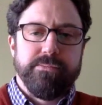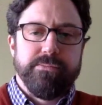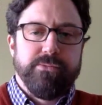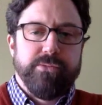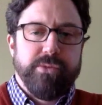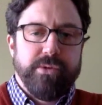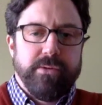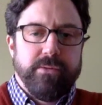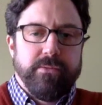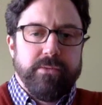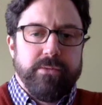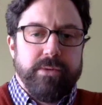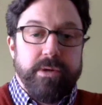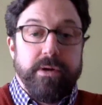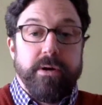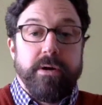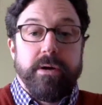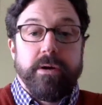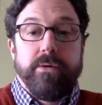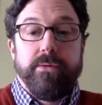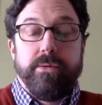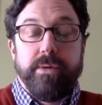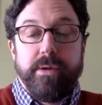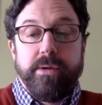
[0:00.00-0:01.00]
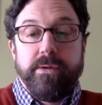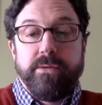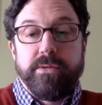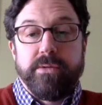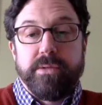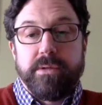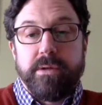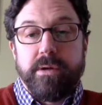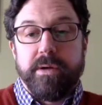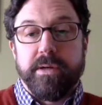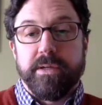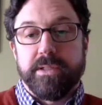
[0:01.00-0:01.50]
we are going
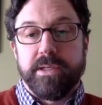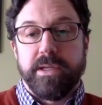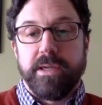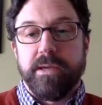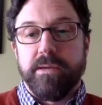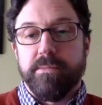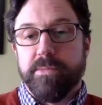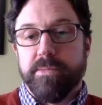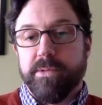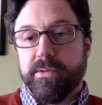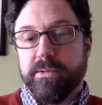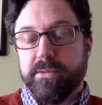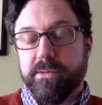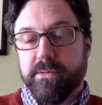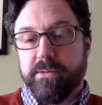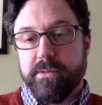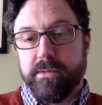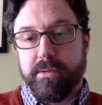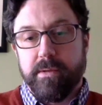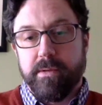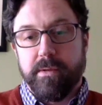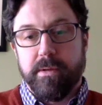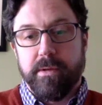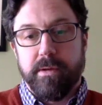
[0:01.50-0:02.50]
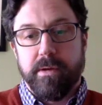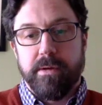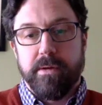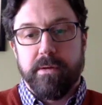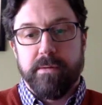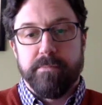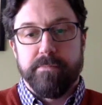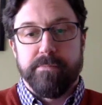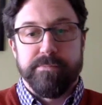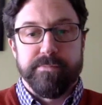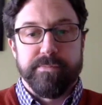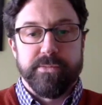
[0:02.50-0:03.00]
to use star schemas,
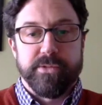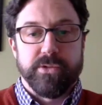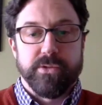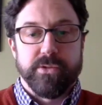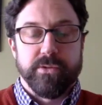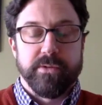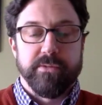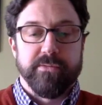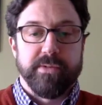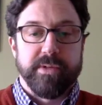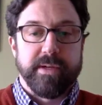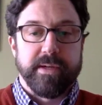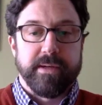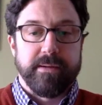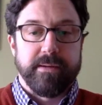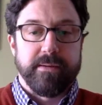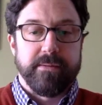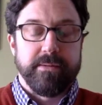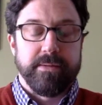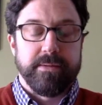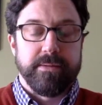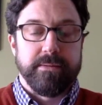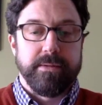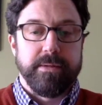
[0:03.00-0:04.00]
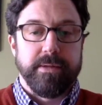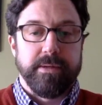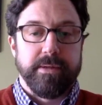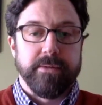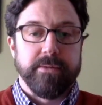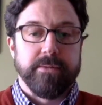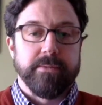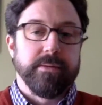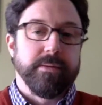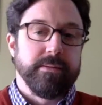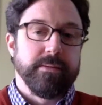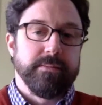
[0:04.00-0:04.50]
sort of like with
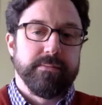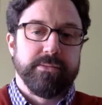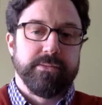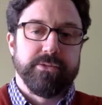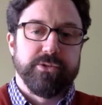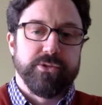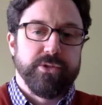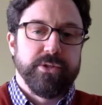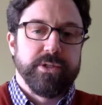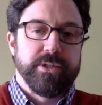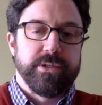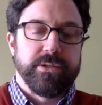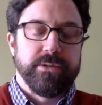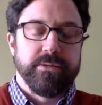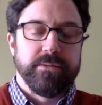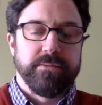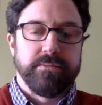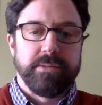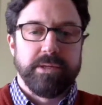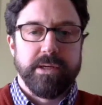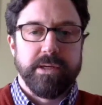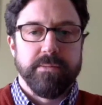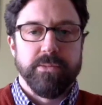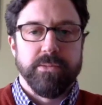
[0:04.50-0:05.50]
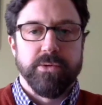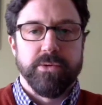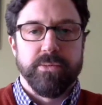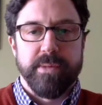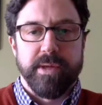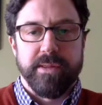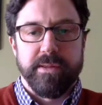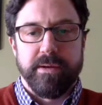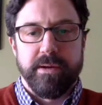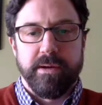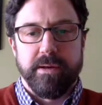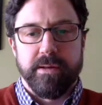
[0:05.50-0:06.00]
a traditional
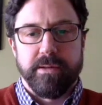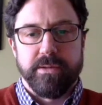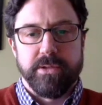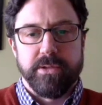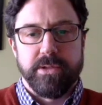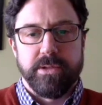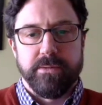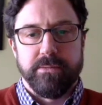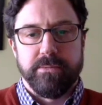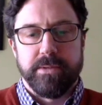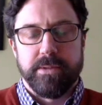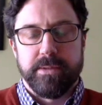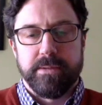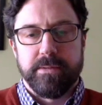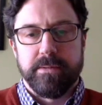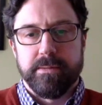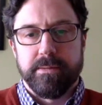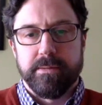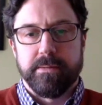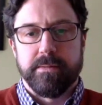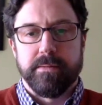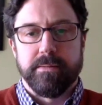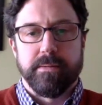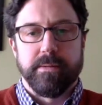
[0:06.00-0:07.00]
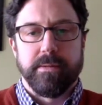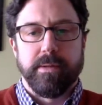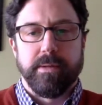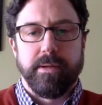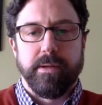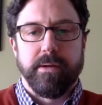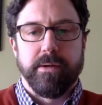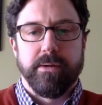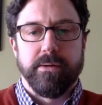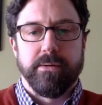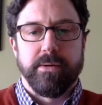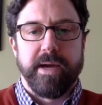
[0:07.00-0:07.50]
Kimball methodology would
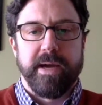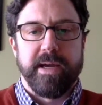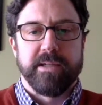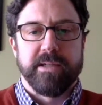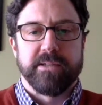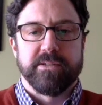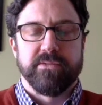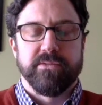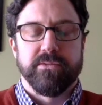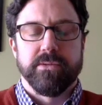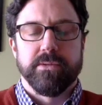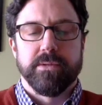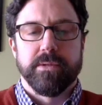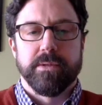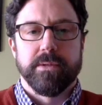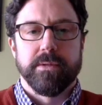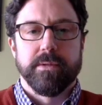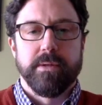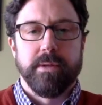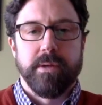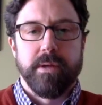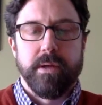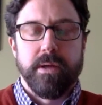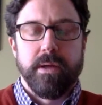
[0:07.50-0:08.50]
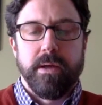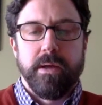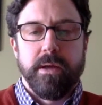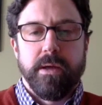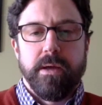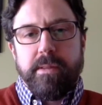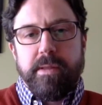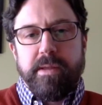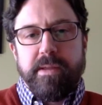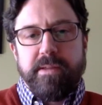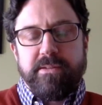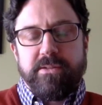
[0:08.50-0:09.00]
ask for.
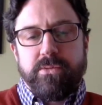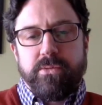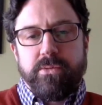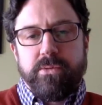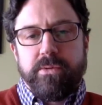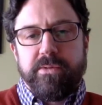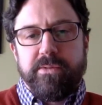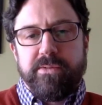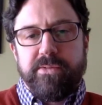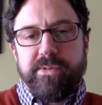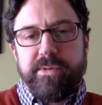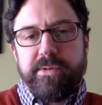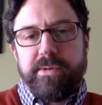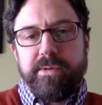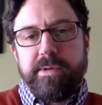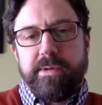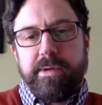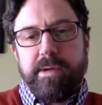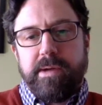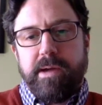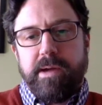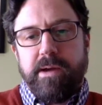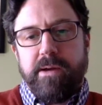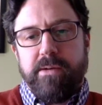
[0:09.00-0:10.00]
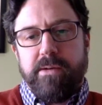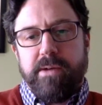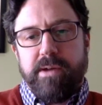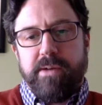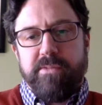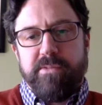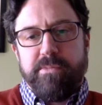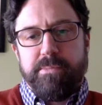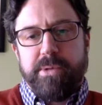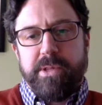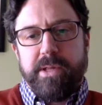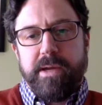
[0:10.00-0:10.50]
That's sort of
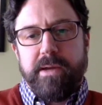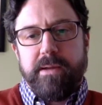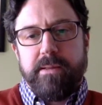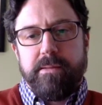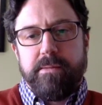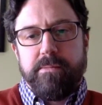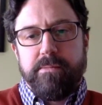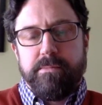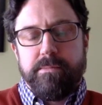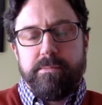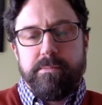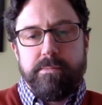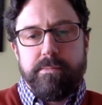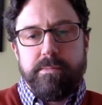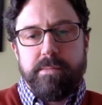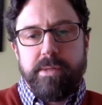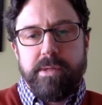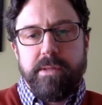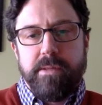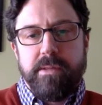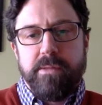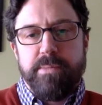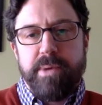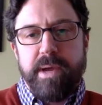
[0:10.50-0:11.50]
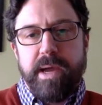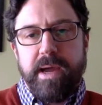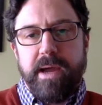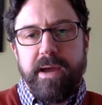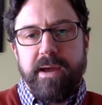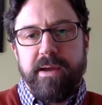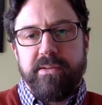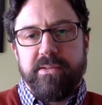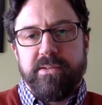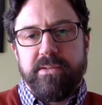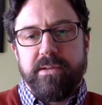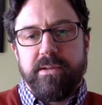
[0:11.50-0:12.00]
how I've applied them in the
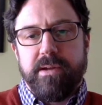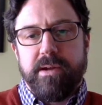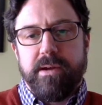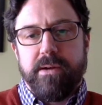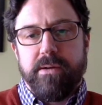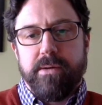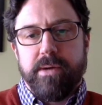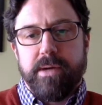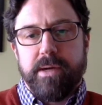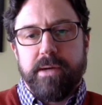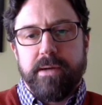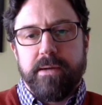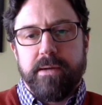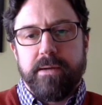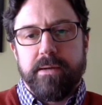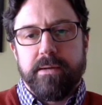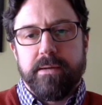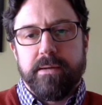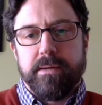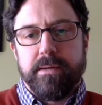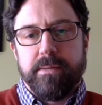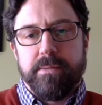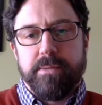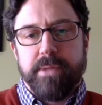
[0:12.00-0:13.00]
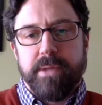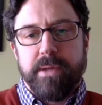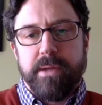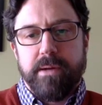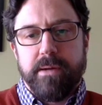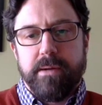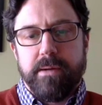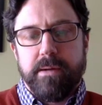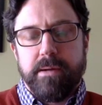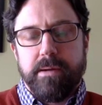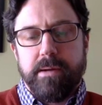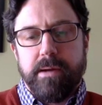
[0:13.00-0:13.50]
past, and
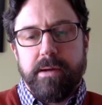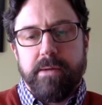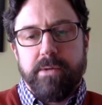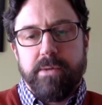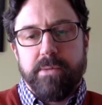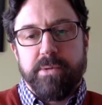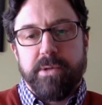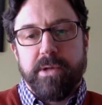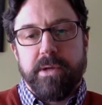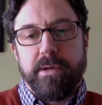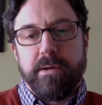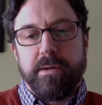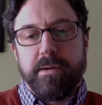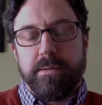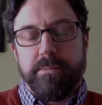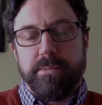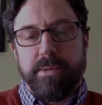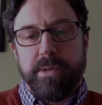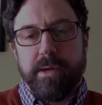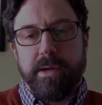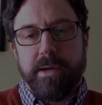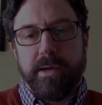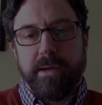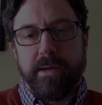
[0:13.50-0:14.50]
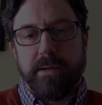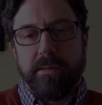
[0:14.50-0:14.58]
how we plan on